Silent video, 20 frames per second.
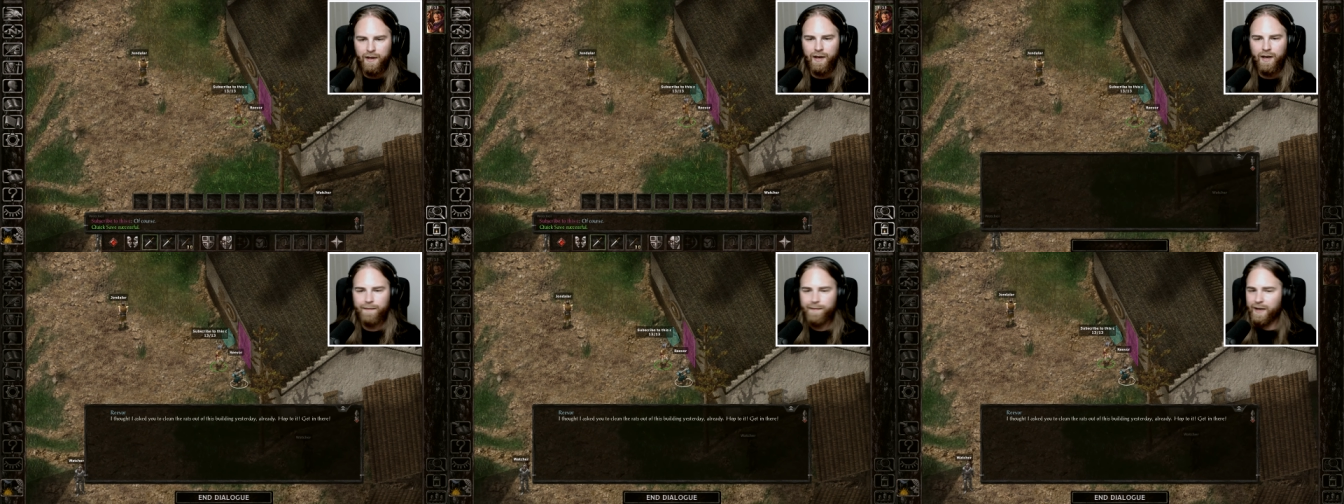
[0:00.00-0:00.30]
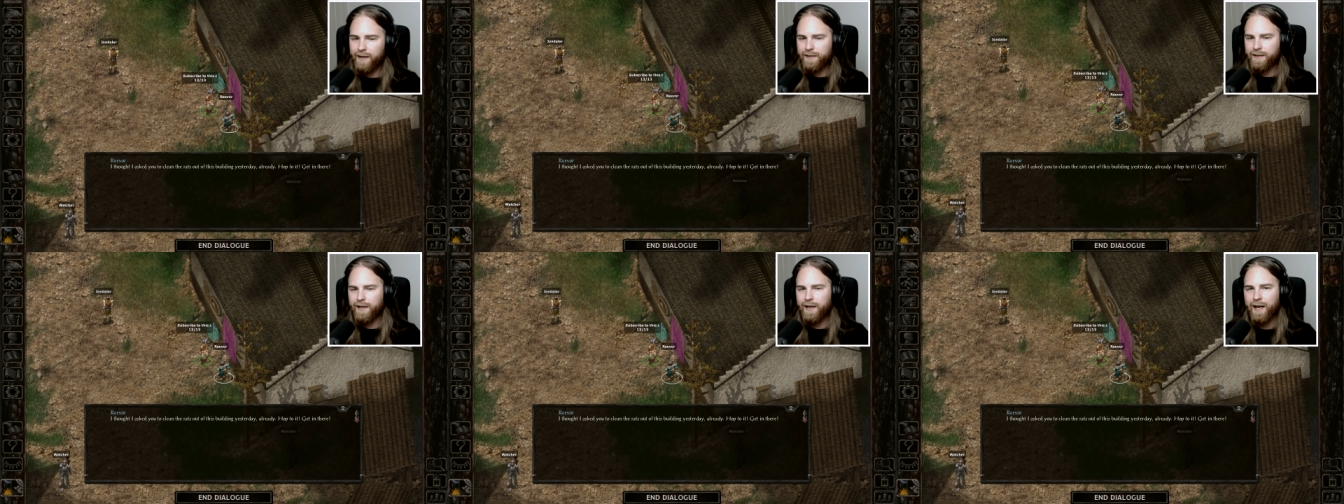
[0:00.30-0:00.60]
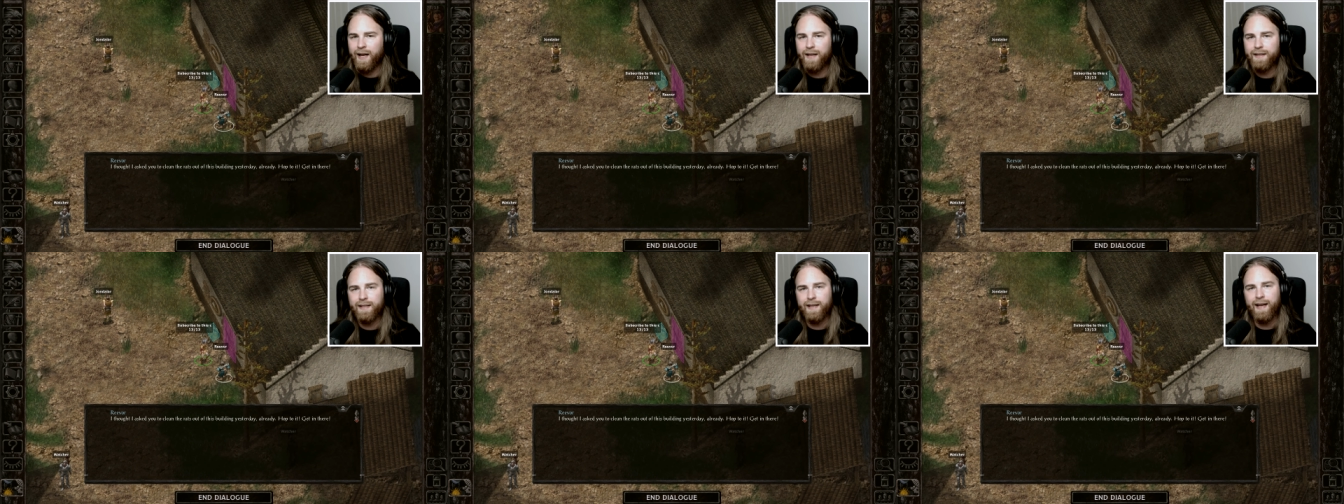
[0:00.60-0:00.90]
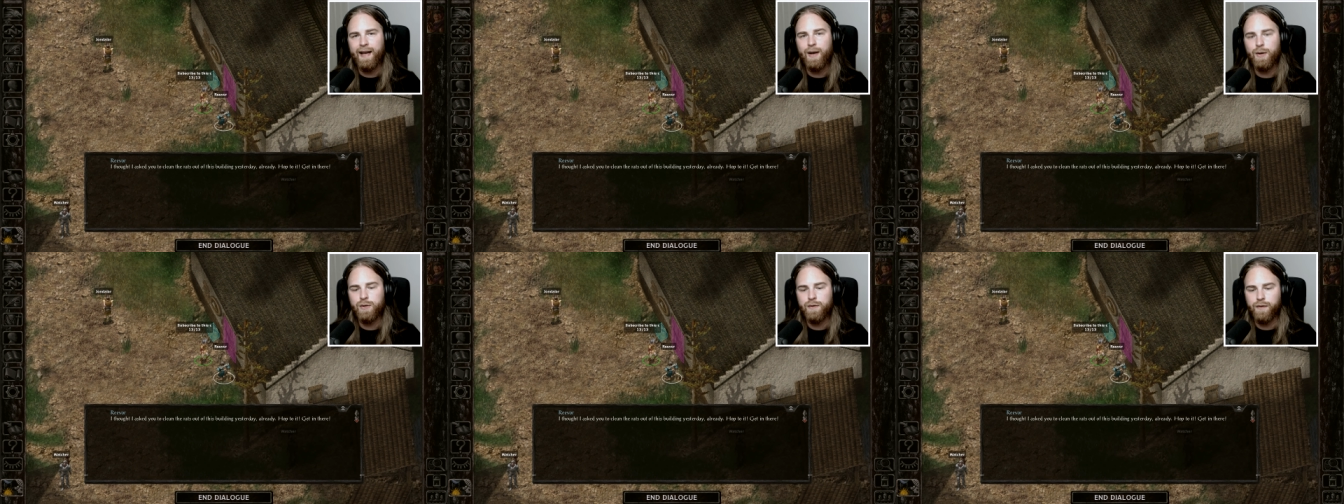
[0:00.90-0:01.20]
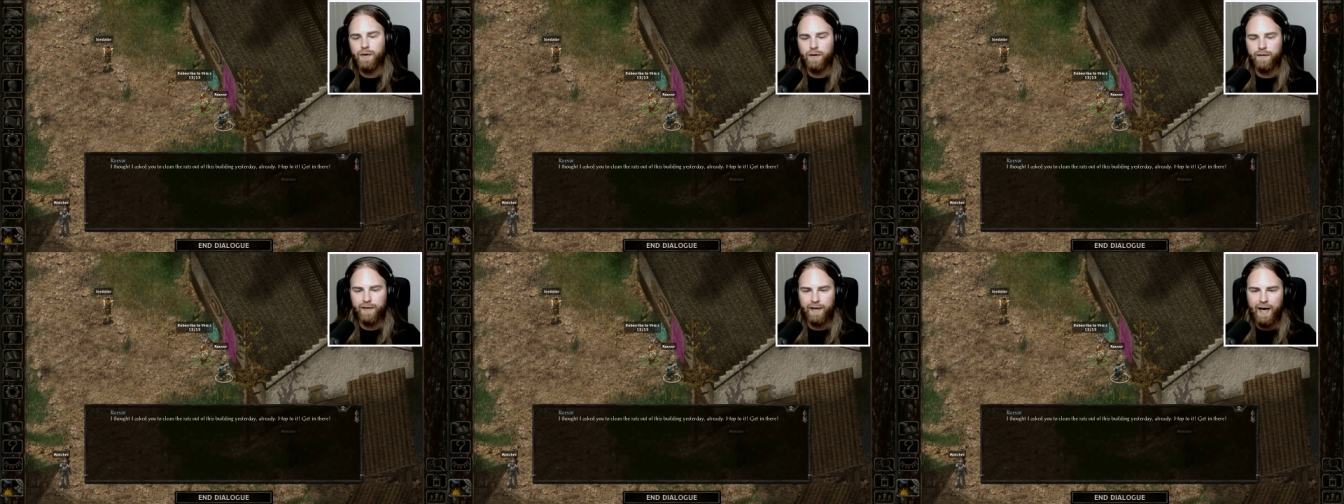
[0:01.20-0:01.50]
He basically has a house
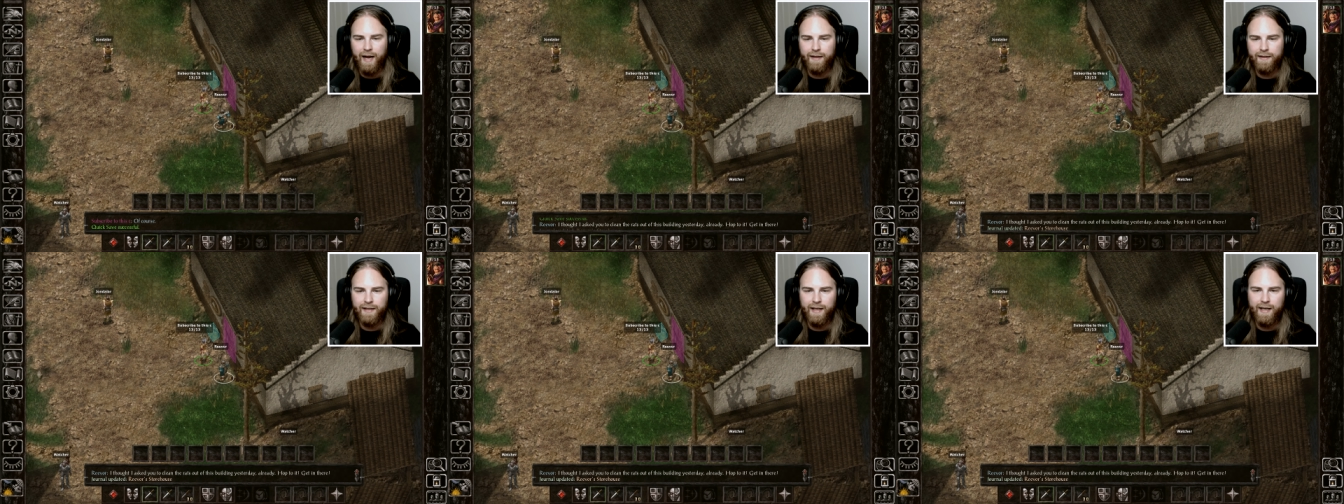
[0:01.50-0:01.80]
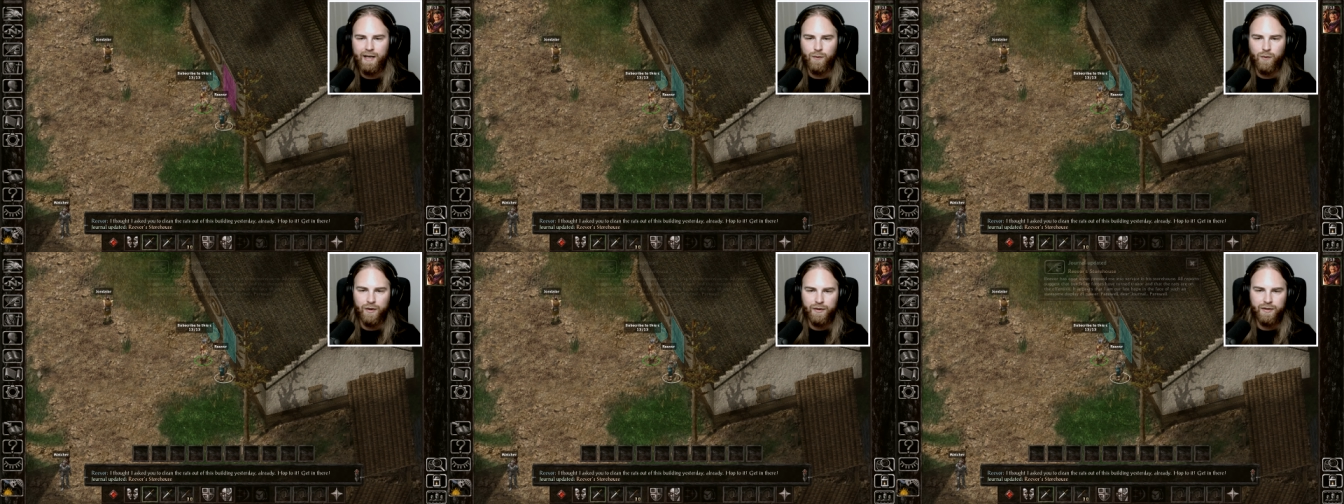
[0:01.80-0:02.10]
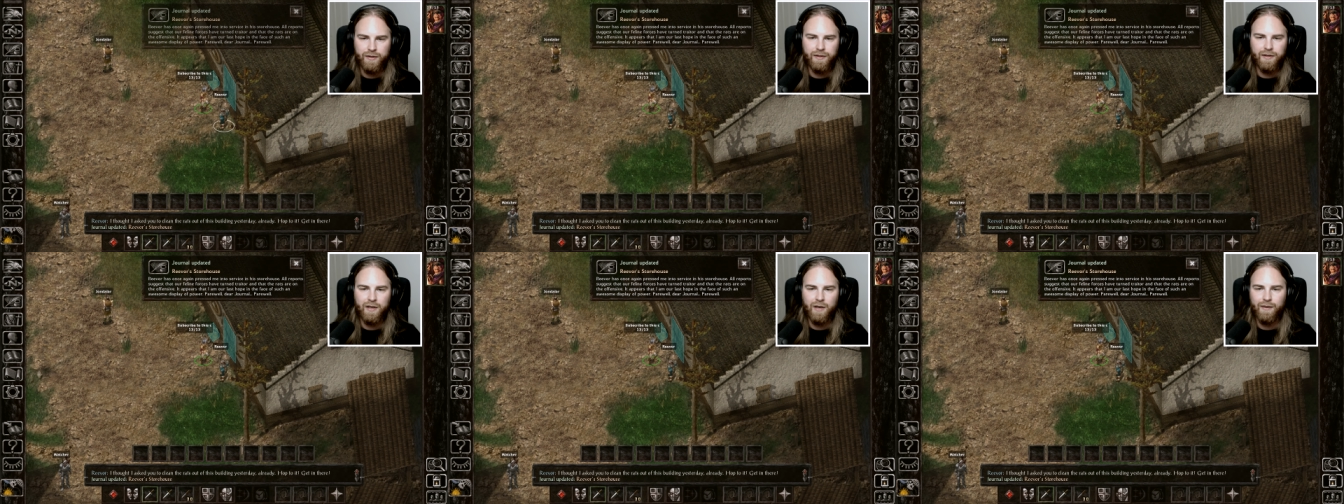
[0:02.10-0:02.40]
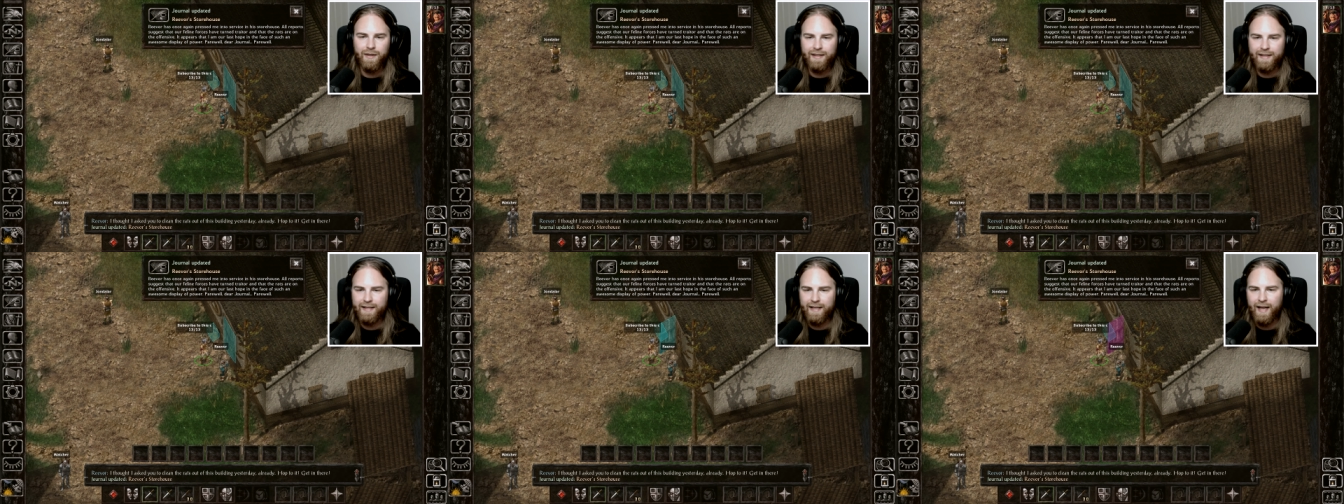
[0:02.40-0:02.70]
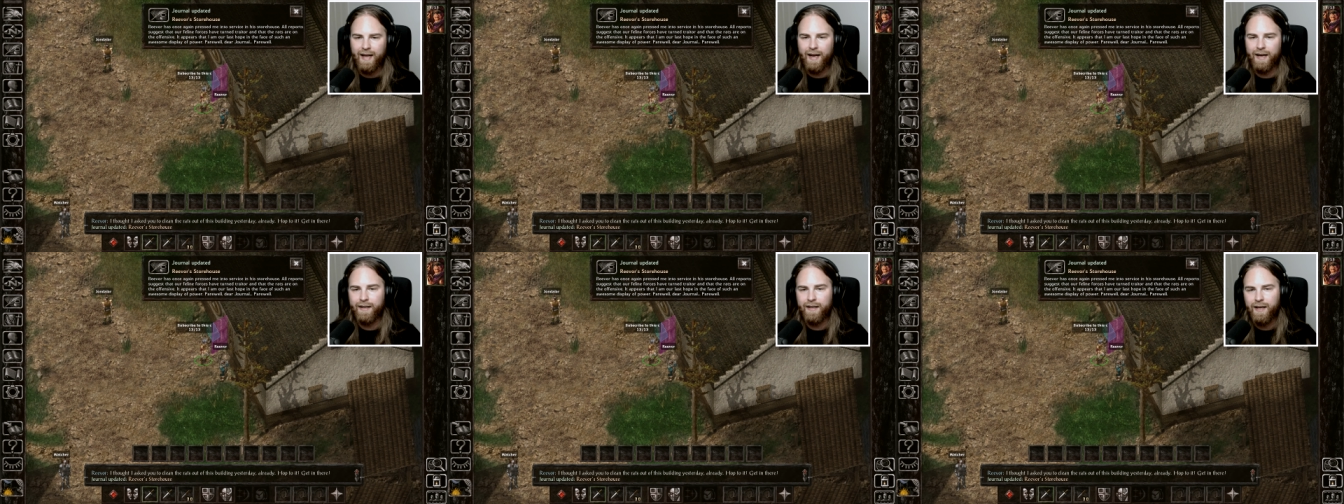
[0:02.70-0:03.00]
full of rats, and he wants us to go
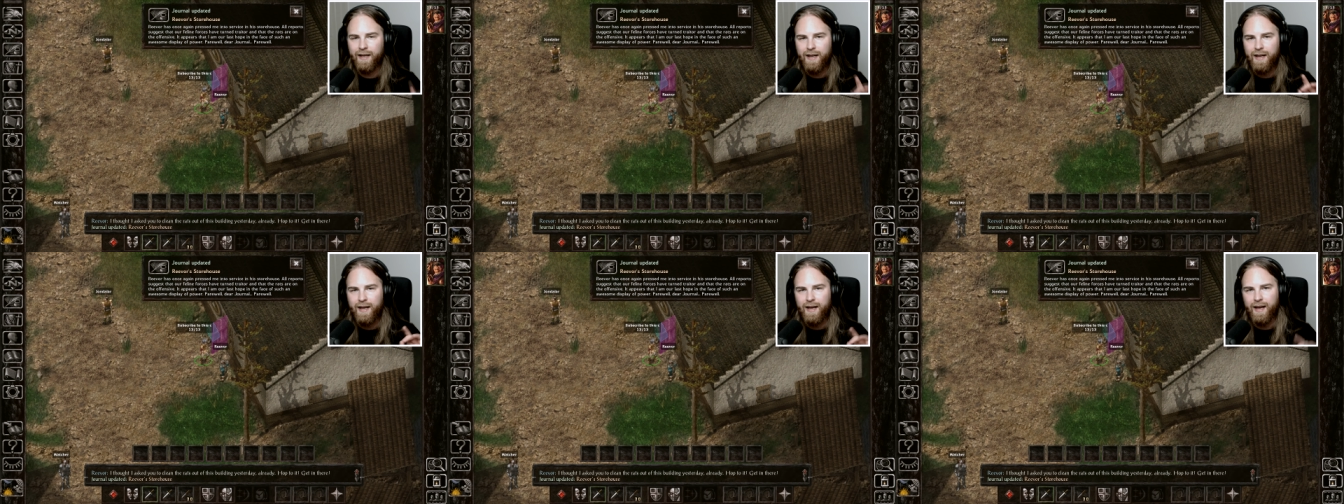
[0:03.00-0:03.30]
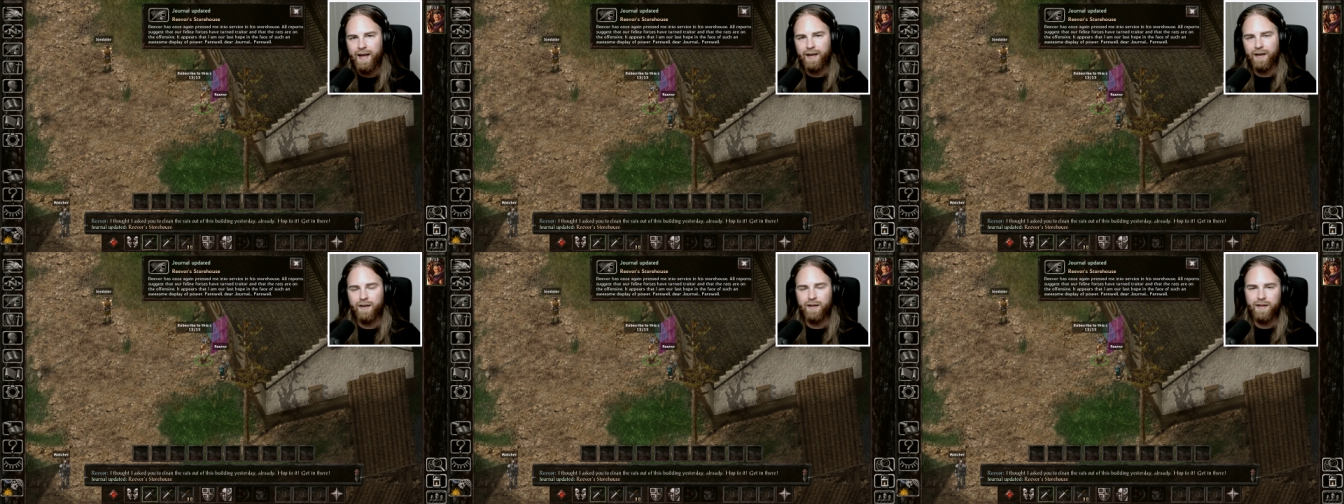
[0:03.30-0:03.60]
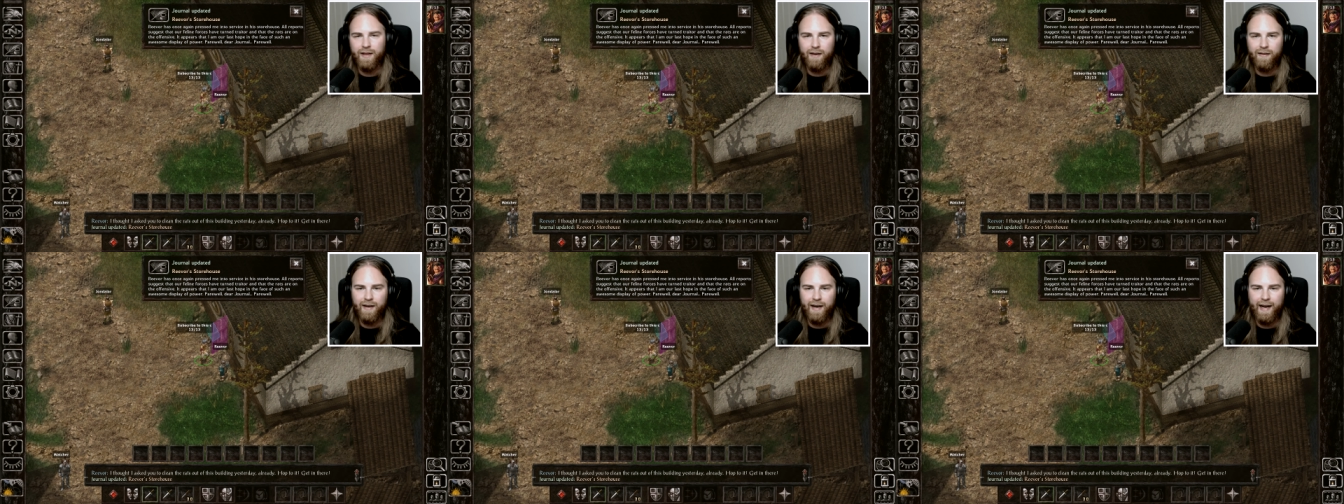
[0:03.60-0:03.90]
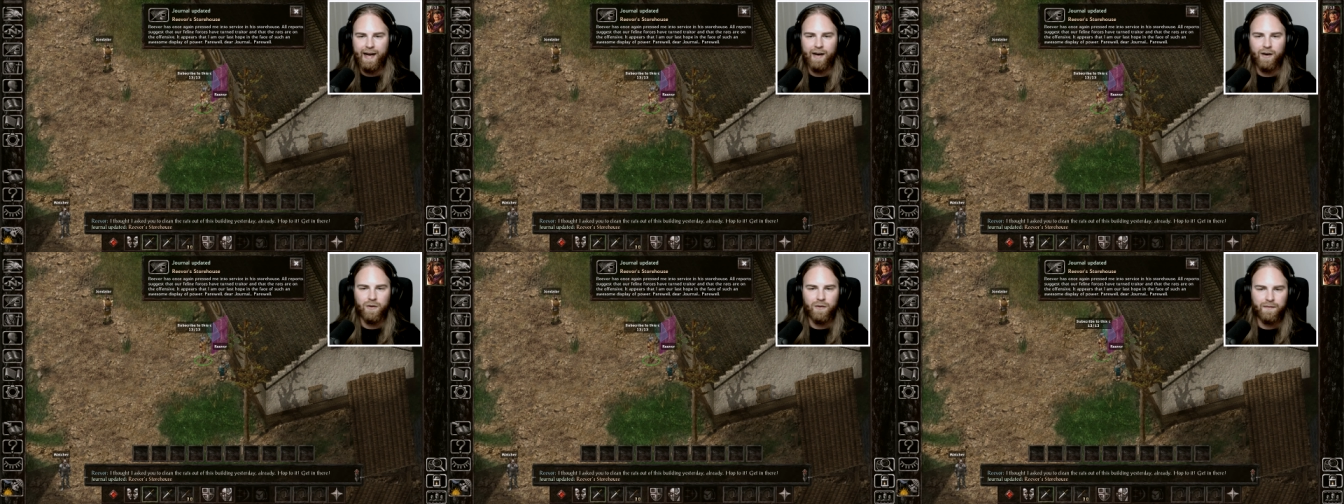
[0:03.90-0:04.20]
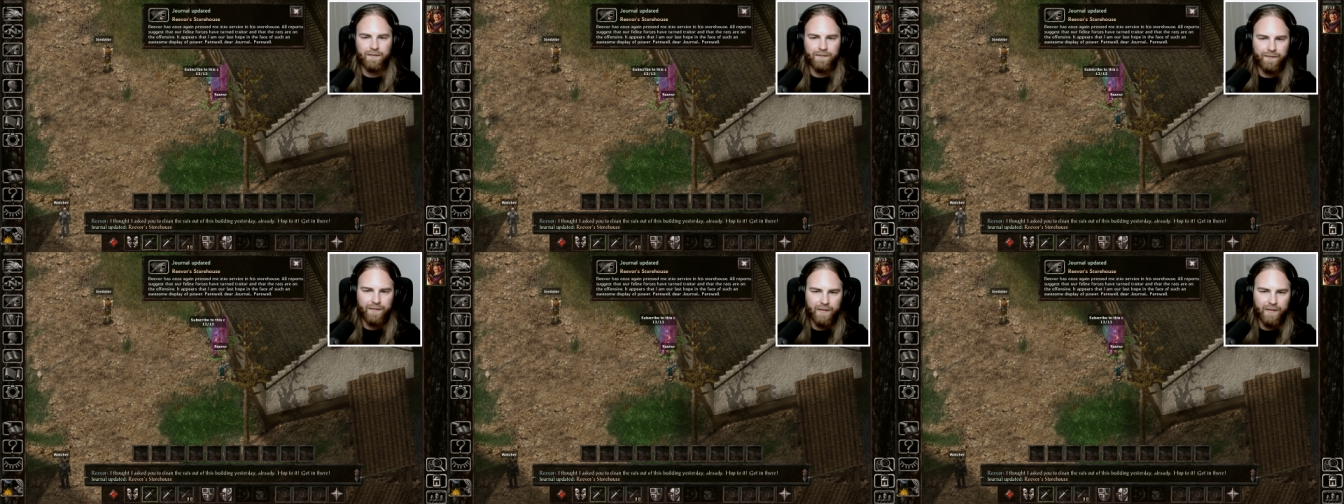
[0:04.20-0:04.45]
inside and clear it out.